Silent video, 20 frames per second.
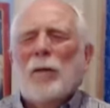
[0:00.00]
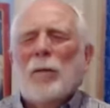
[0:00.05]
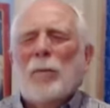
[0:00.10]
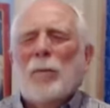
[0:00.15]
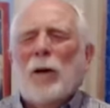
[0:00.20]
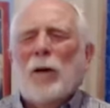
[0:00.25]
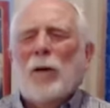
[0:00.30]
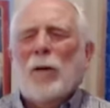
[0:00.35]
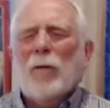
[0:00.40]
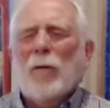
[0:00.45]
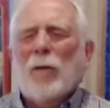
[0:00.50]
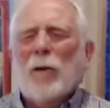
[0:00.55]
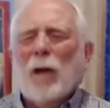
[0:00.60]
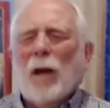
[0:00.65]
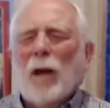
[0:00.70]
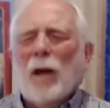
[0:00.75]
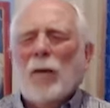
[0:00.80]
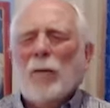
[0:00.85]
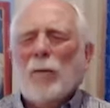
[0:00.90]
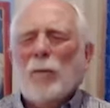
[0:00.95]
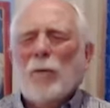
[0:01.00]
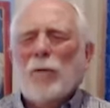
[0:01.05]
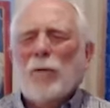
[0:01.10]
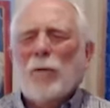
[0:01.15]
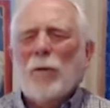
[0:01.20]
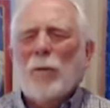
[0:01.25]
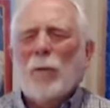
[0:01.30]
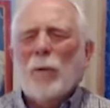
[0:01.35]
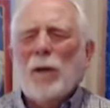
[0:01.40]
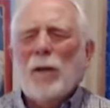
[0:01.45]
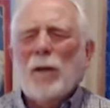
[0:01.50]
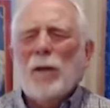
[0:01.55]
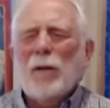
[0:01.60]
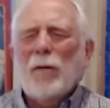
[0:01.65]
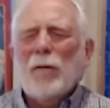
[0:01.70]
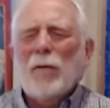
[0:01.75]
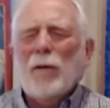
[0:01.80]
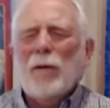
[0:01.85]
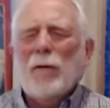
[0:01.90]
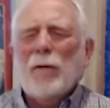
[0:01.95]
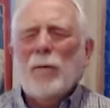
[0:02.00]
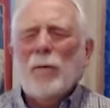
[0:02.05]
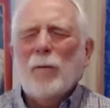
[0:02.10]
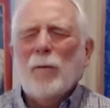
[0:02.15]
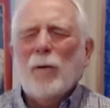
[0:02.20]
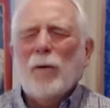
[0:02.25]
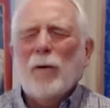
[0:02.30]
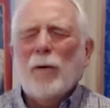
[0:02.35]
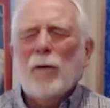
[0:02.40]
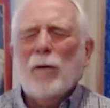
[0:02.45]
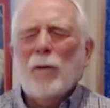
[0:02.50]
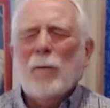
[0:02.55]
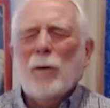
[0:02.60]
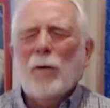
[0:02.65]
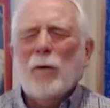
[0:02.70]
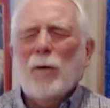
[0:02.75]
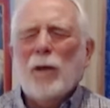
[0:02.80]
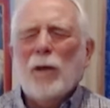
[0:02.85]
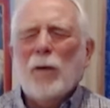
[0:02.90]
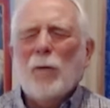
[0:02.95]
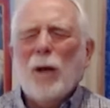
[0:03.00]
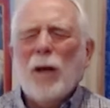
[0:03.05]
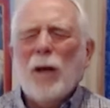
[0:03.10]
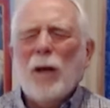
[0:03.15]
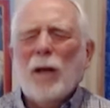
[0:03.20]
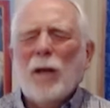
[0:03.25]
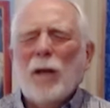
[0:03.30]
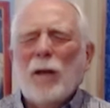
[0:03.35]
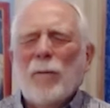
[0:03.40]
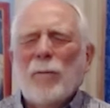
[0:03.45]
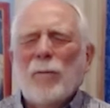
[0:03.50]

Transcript: part of the cosmos that we live in within the Milky Way,